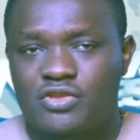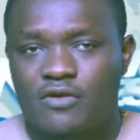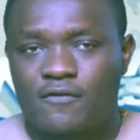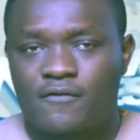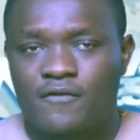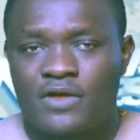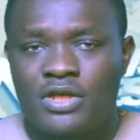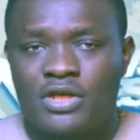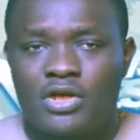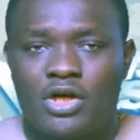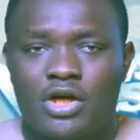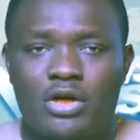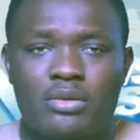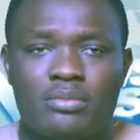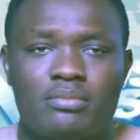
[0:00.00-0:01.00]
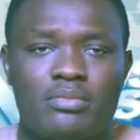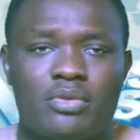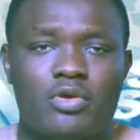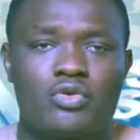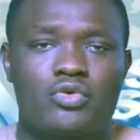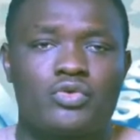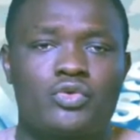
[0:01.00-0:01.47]
of um,
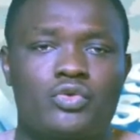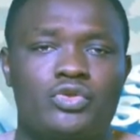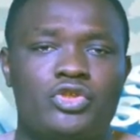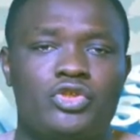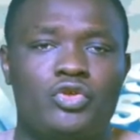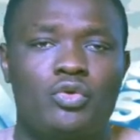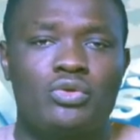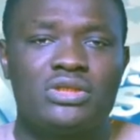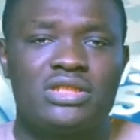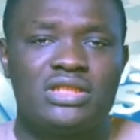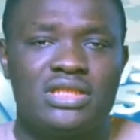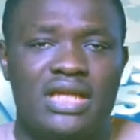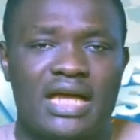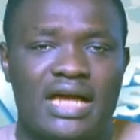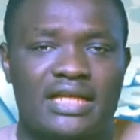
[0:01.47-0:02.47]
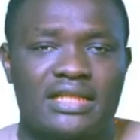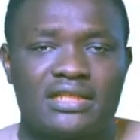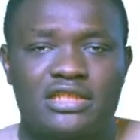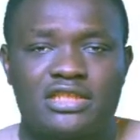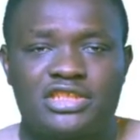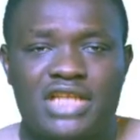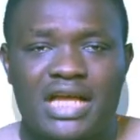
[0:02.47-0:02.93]

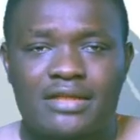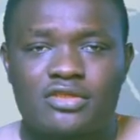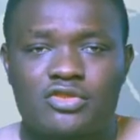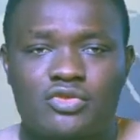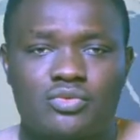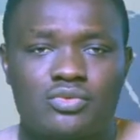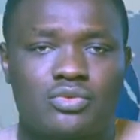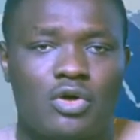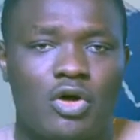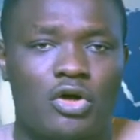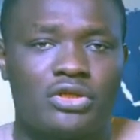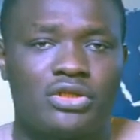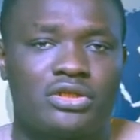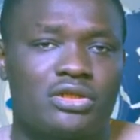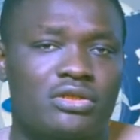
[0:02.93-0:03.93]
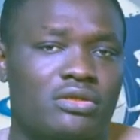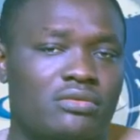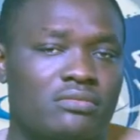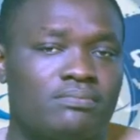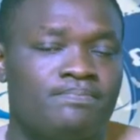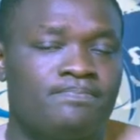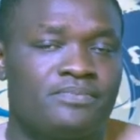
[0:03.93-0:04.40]
and Chanzu on the
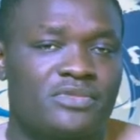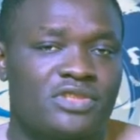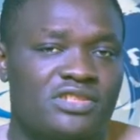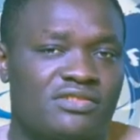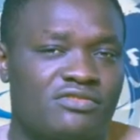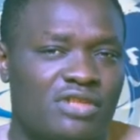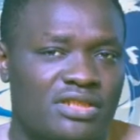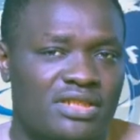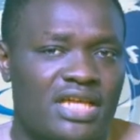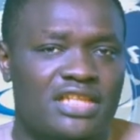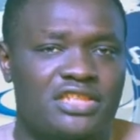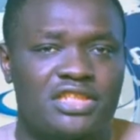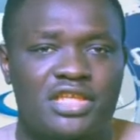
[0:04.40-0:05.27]
strategic